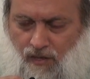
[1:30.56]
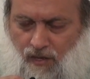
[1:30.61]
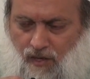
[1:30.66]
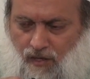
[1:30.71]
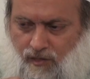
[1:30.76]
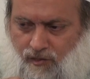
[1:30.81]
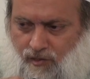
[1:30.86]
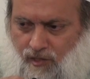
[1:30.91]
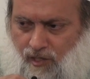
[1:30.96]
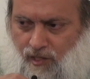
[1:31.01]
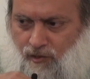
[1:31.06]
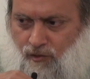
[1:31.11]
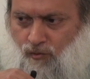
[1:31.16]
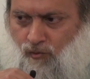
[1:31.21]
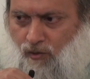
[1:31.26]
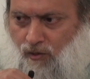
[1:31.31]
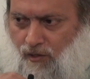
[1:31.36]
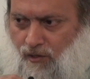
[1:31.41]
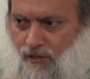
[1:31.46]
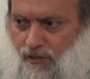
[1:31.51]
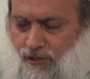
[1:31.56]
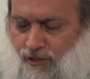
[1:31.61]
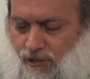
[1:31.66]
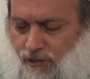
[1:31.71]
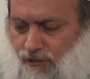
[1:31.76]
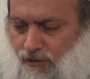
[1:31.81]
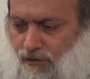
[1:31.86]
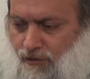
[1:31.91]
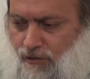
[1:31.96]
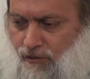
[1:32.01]
and sends word
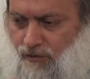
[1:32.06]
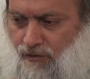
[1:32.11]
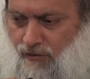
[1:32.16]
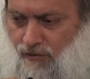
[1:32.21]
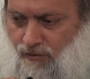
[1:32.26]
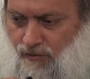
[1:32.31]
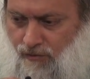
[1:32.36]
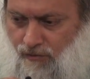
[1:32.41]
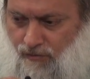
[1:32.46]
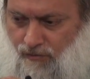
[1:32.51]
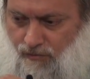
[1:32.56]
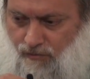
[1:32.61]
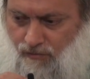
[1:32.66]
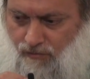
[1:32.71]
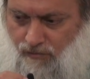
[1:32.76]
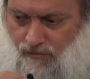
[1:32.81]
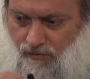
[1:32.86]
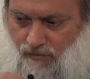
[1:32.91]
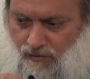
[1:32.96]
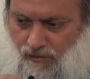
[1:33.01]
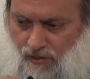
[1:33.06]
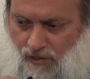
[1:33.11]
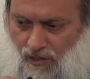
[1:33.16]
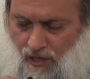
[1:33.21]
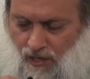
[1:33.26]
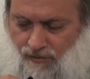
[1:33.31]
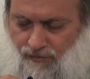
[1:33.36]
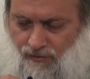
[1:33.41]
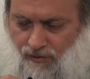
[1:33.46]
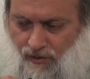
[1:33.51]
to the
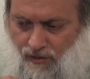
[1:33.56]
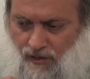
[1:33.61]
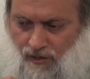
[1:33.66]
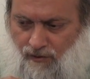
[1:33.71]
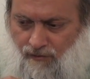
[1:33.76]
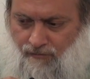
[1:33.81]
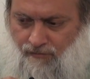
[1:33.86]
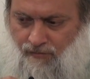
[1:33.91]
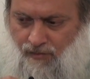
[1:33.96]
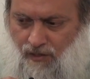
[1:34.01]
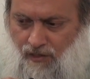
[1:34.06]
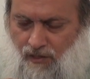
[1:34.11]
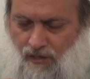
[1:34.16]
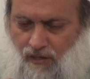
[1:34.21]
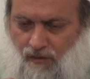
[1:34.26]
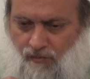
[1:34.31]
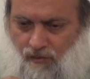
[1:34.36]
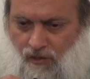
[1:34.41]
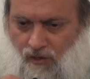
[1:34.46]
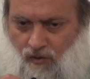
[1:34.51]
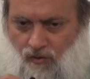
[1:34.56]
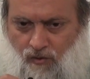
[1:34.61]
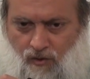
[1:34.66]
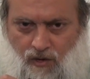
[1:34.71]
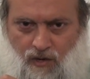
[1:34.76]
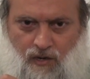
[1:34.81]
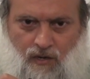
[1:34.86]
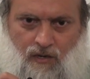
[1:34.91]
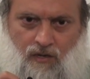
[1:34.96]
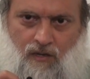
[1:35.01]
governor of Medina
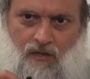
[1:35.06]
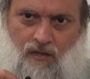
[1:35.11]
Munawwara,